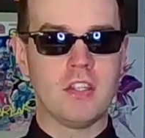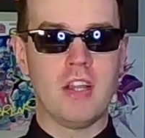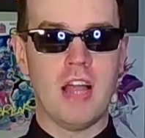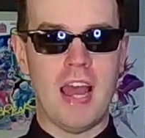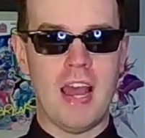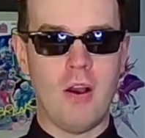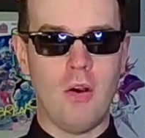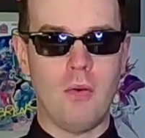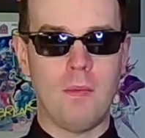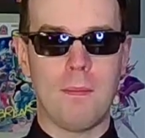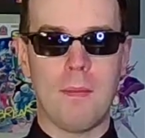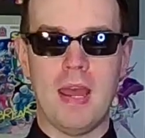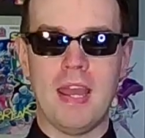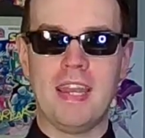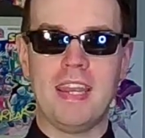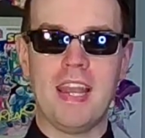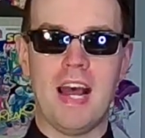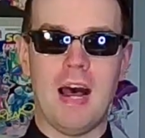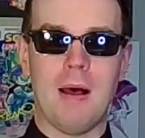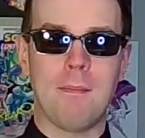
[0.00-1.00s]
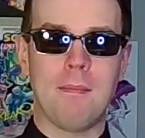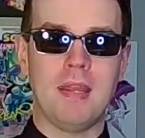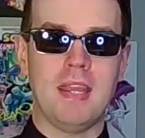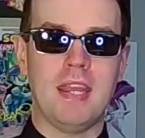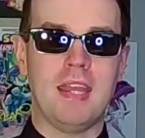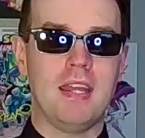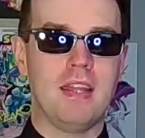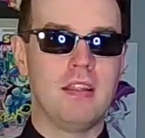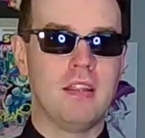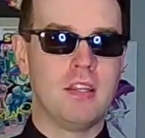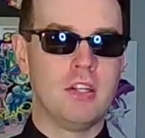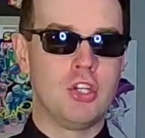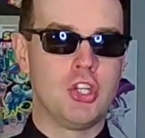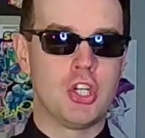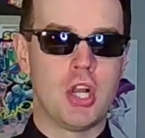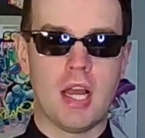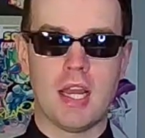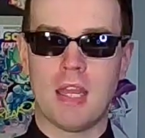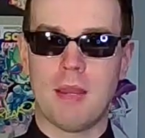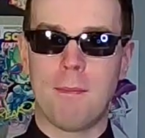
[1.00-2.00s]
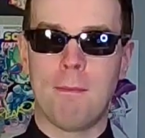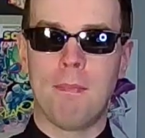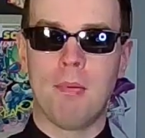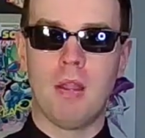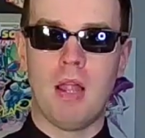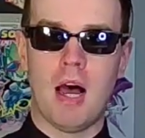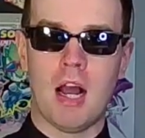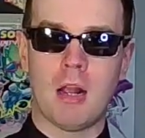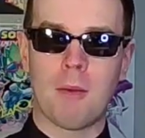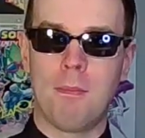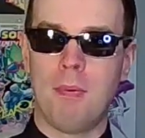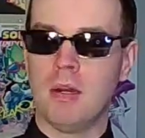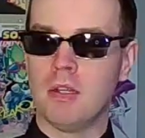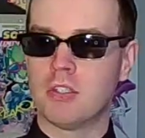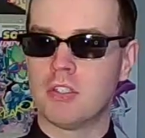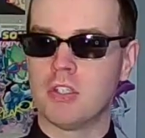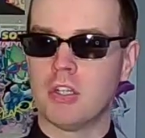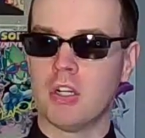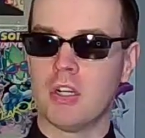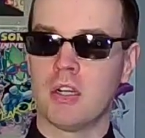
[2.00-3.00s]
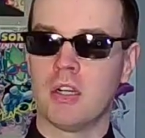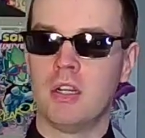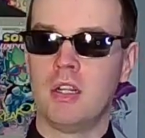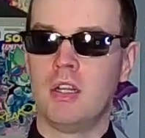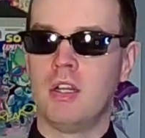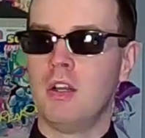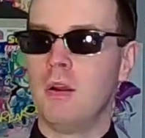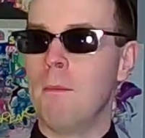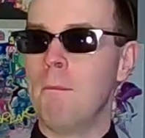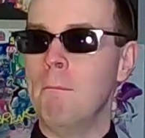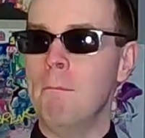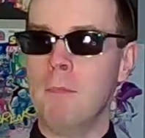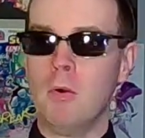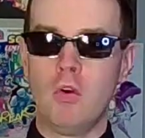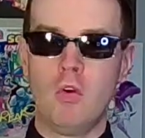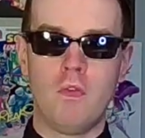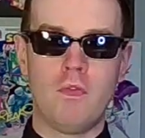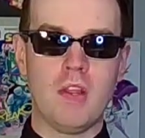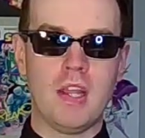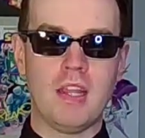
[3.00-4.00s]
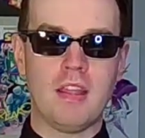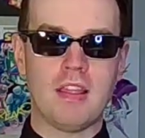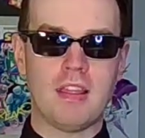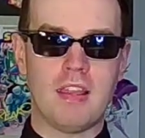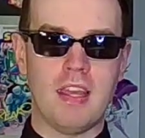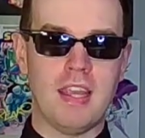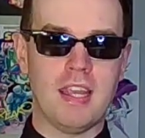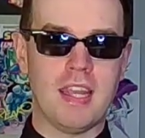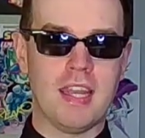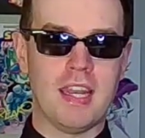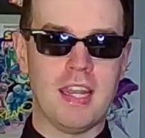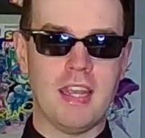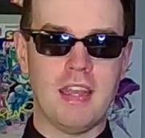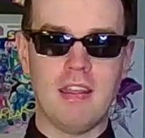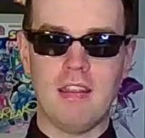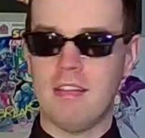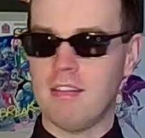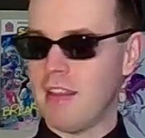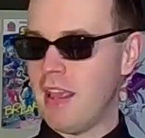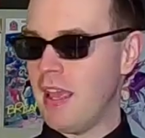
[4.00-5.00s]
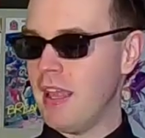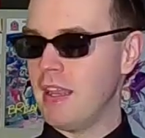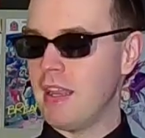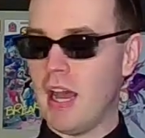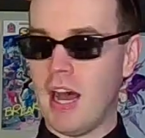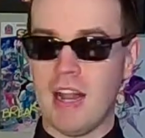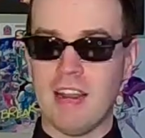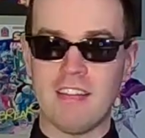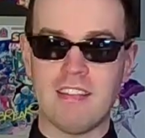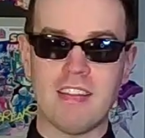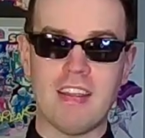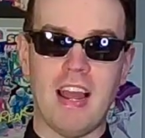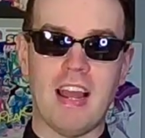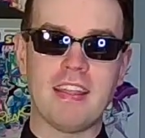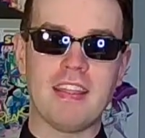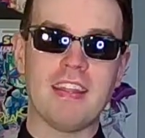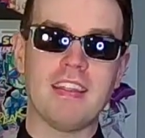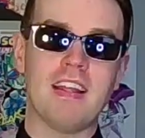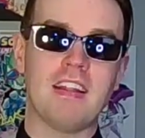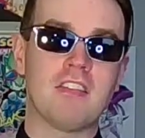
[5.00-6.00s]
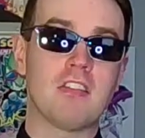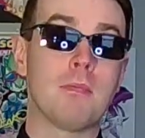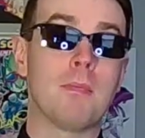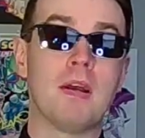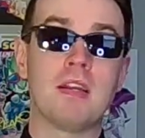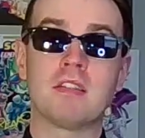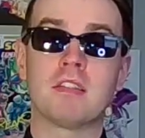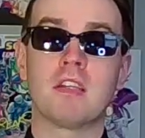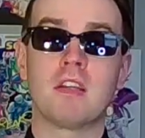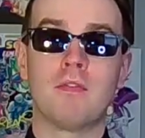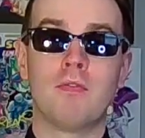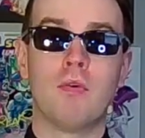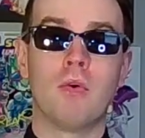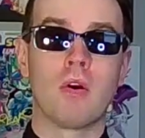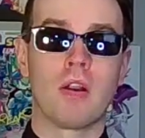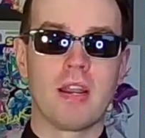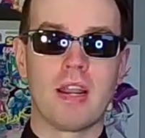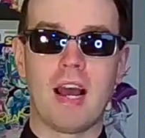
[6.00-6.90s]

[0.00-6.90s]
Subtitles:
out and not be the giant blockbuster movie thing it is. And honestly, I think that's the best thing for it.